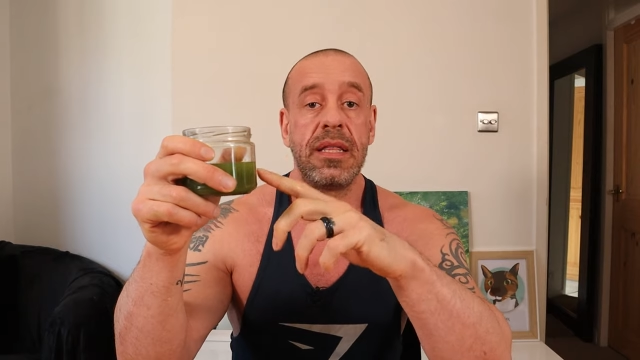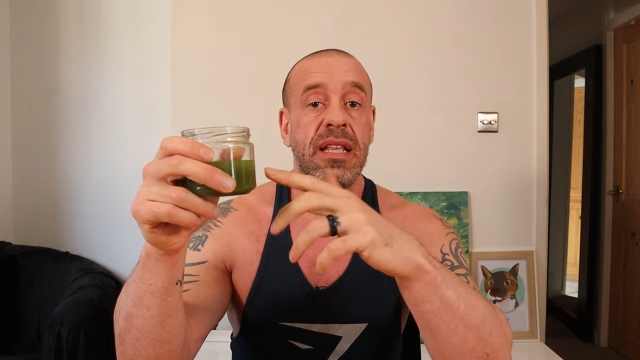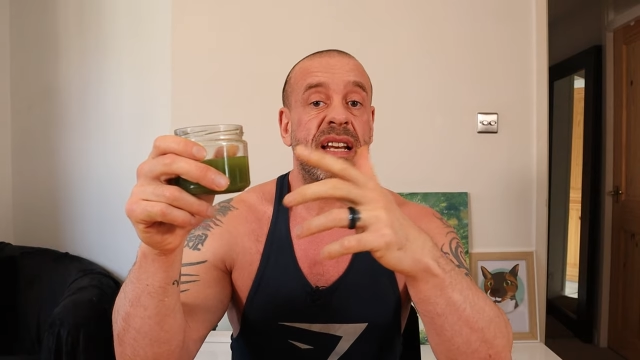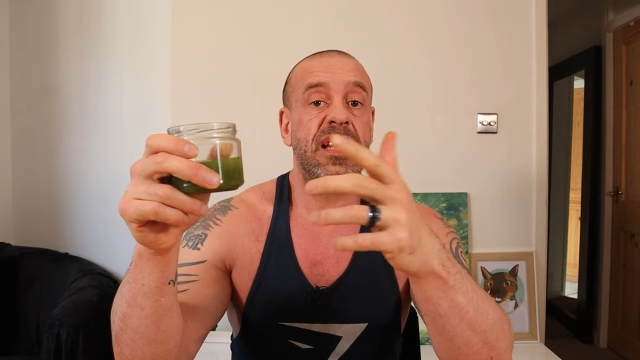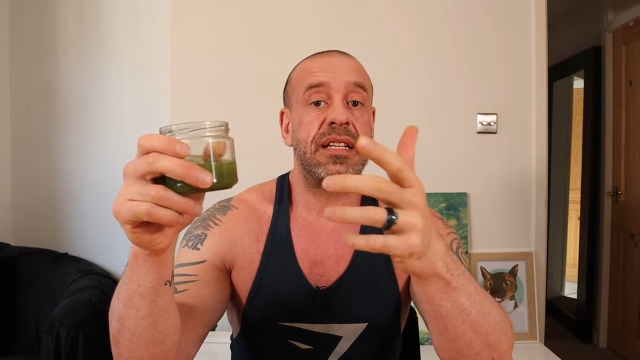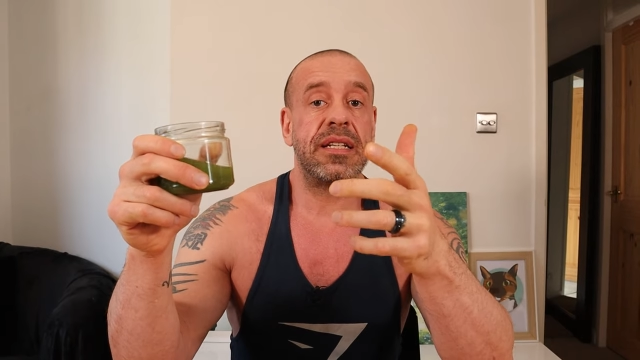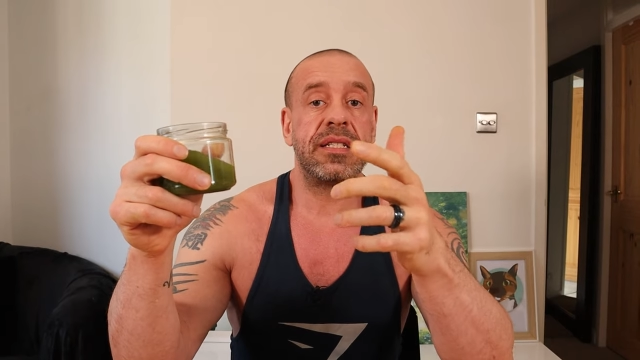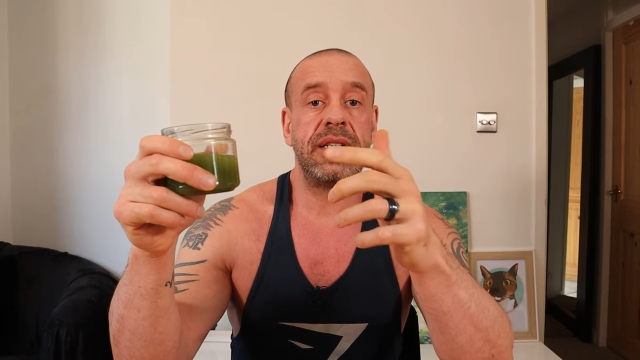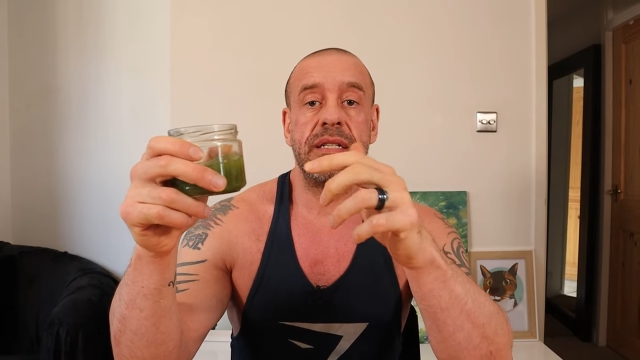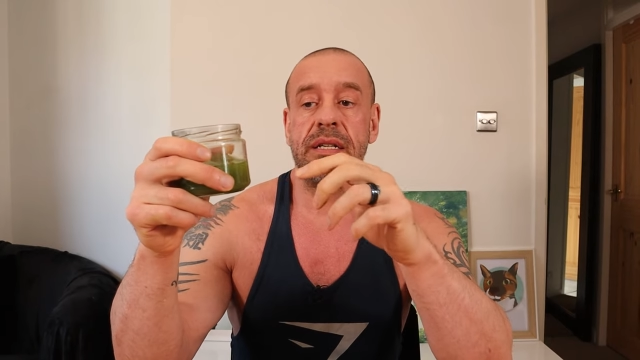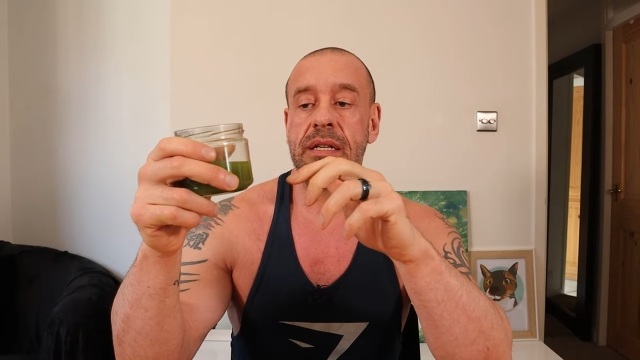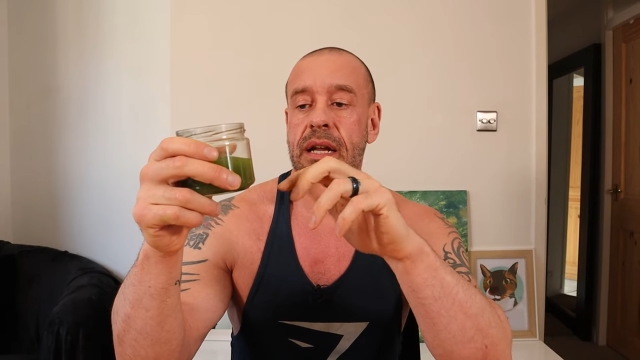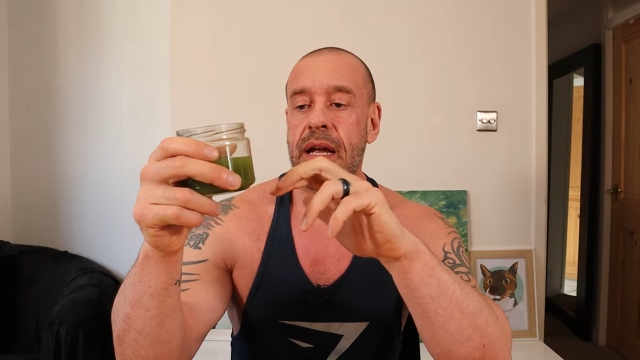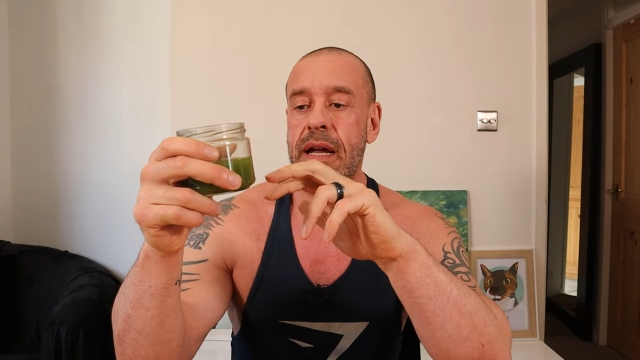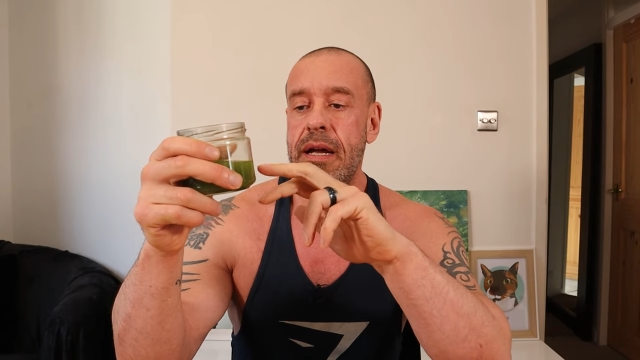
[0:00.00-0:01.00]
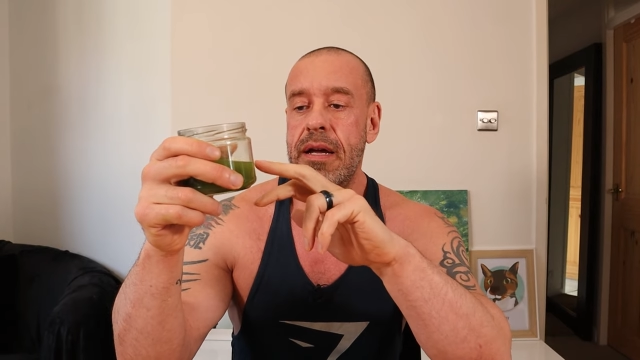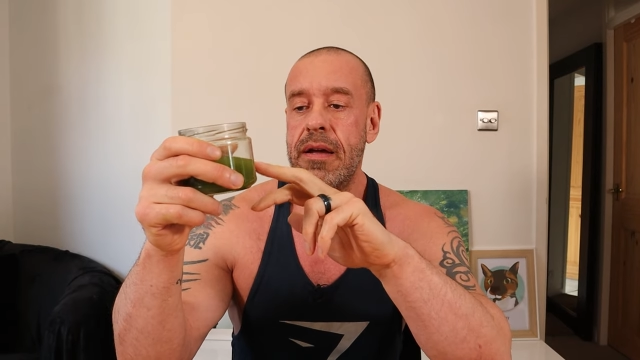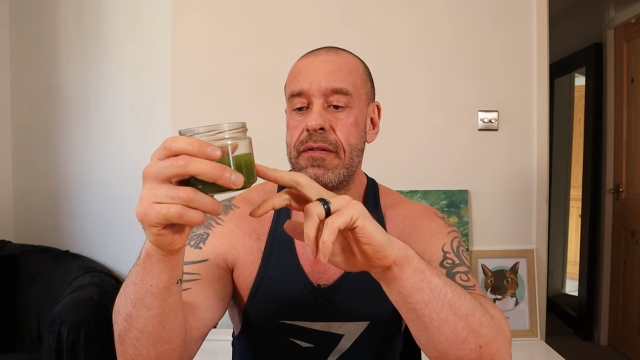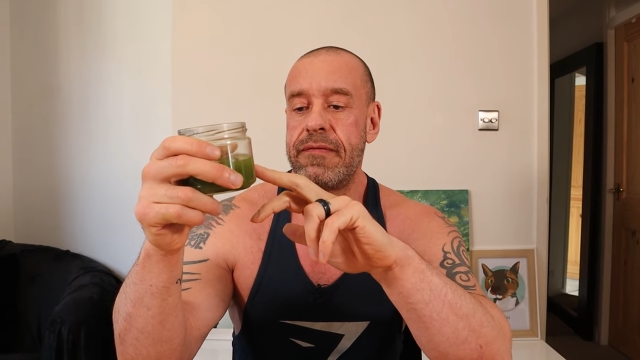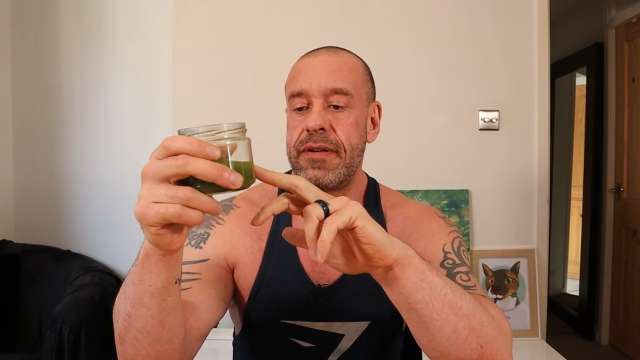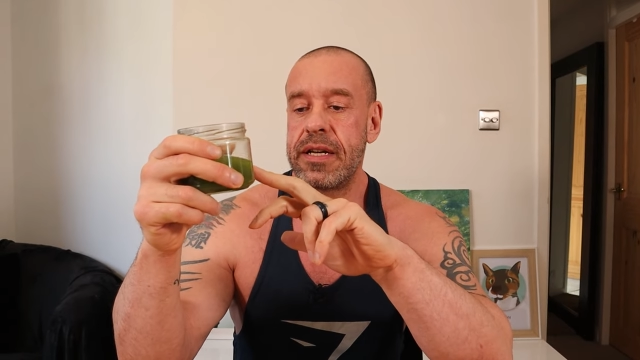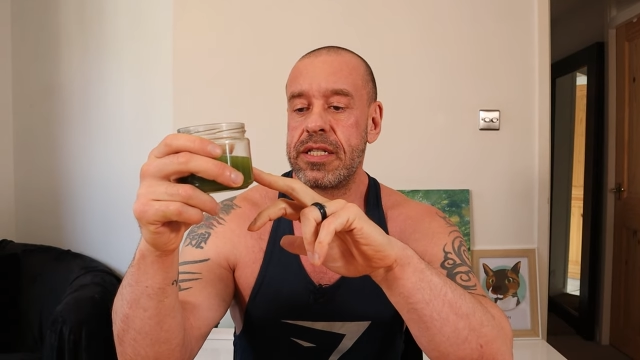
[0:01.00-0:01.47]
Then it doesn't
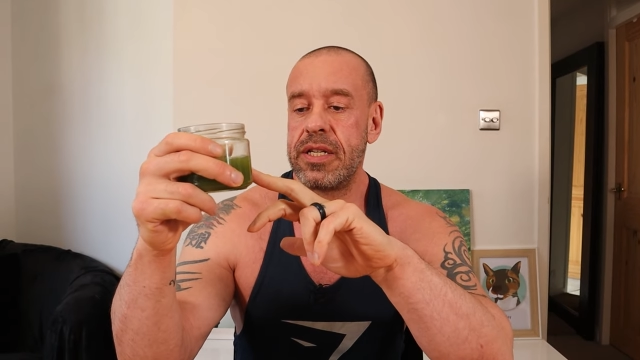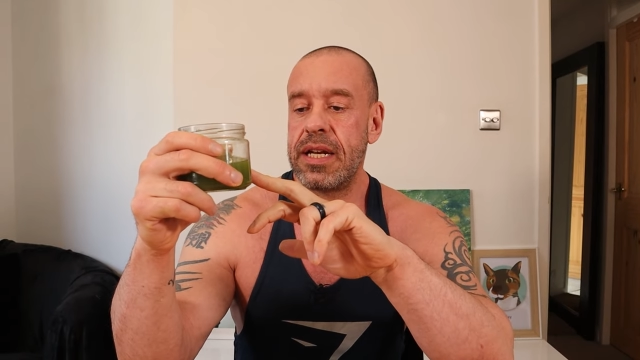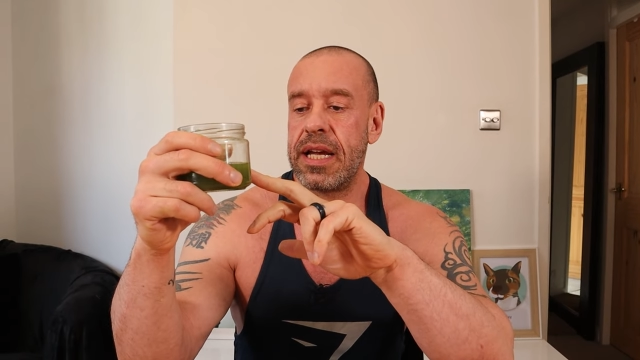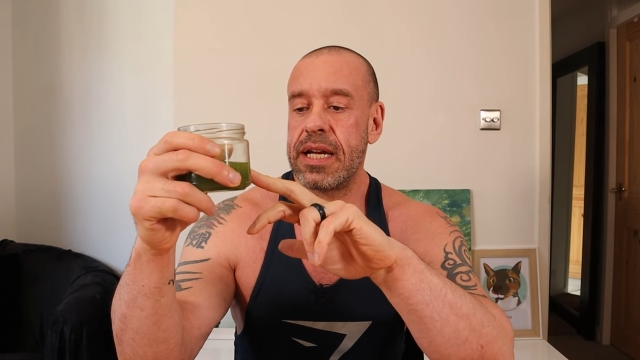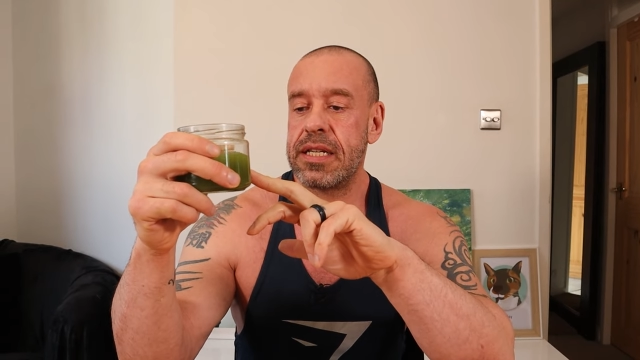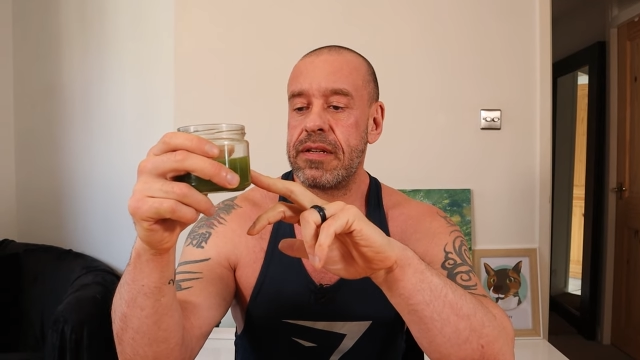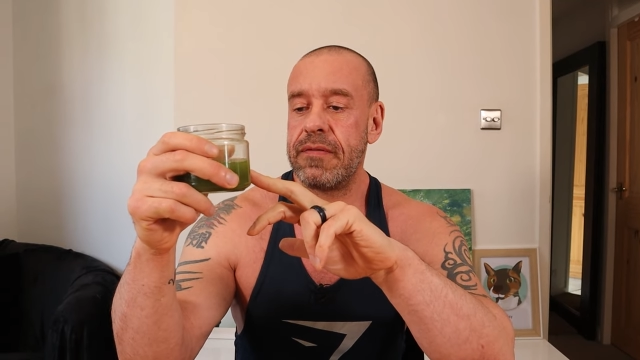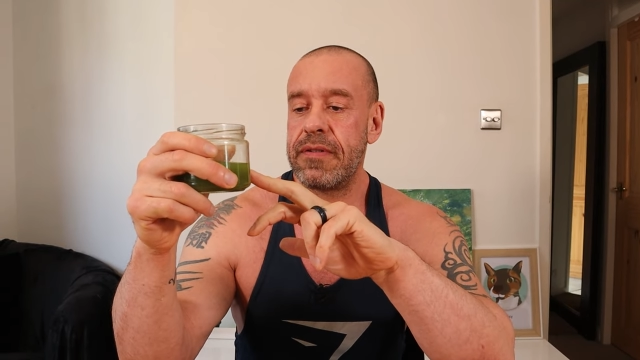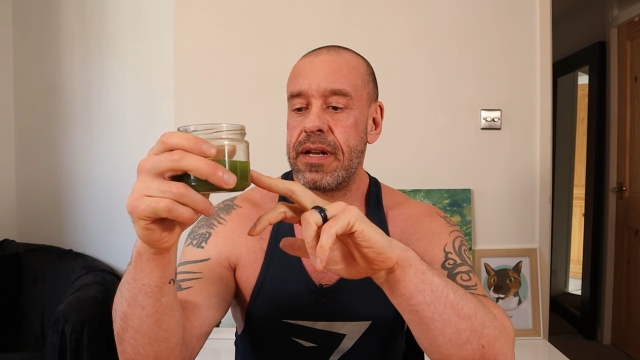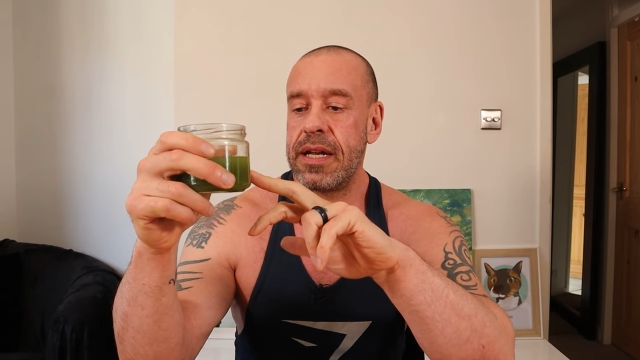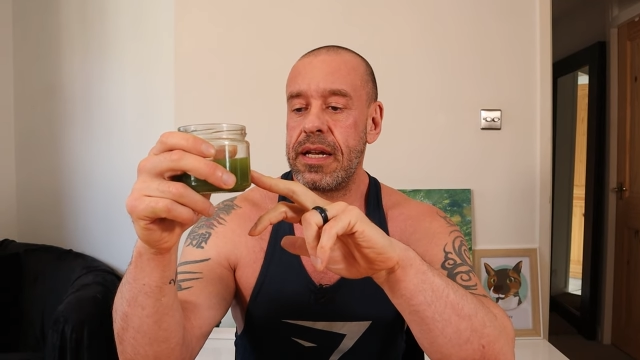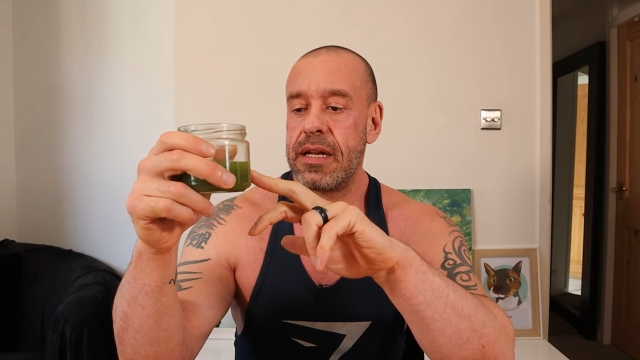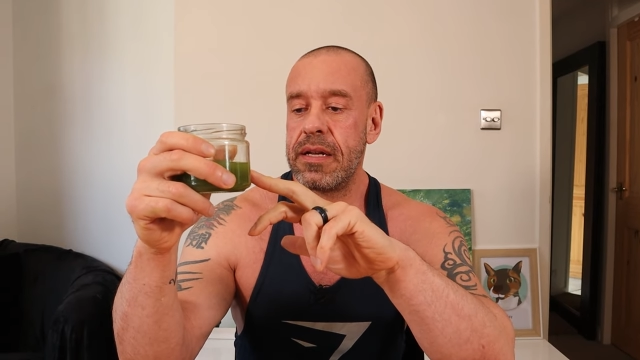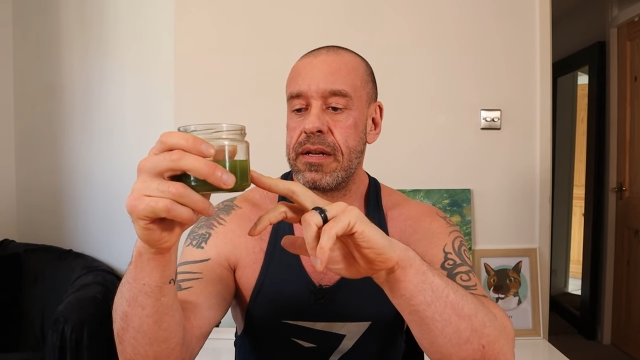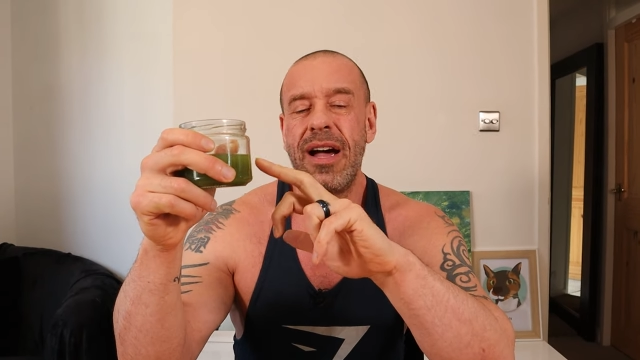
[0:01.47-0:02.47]
affect you negatively.